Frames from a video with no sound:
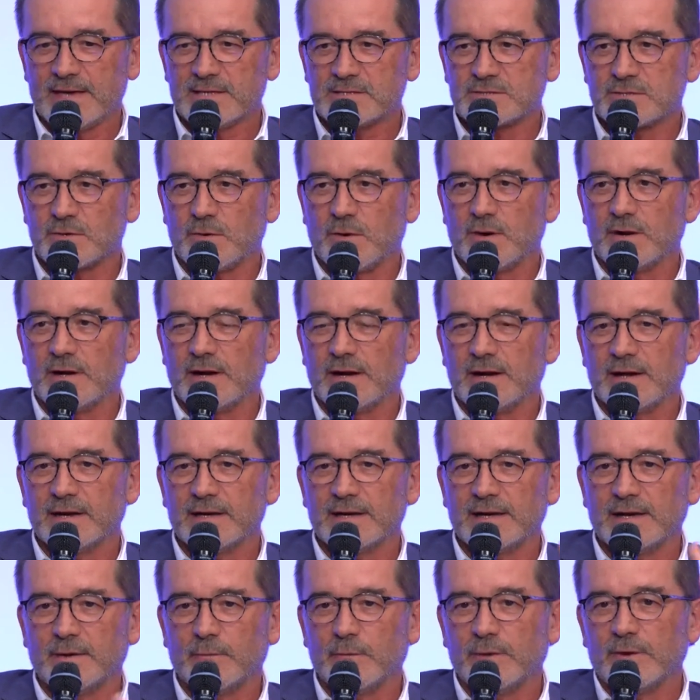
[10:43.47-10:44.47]
So uh,
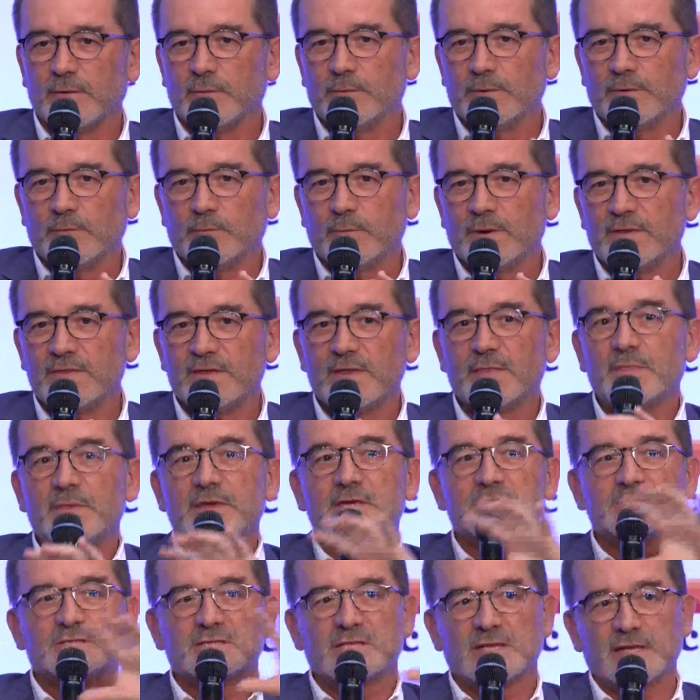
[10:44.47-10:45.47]
within
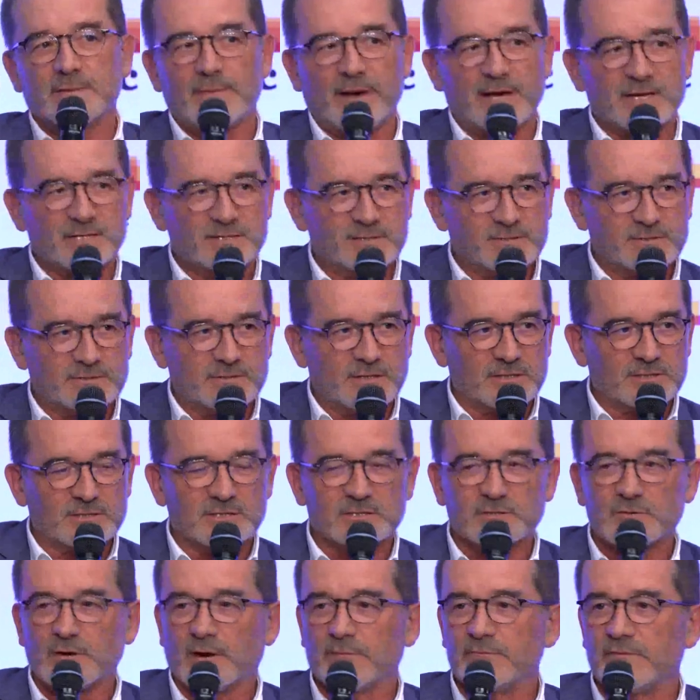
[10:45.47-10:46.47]
this team I just
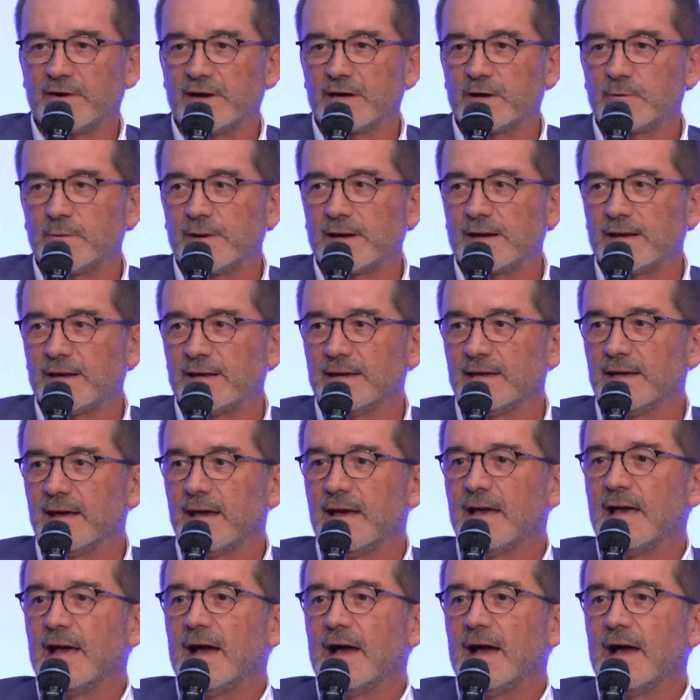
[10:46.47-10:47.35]
described very quickly,